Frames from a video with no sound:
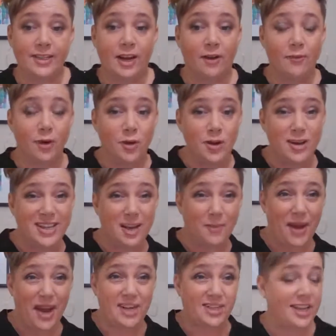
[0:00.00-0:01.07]
Now, if you're using a
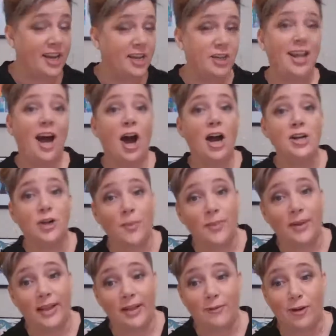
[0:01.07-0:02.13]
page scheduler, I don't
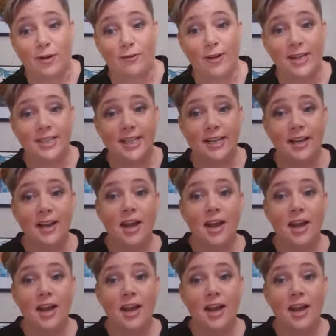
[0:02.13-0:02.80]
believe you're affected,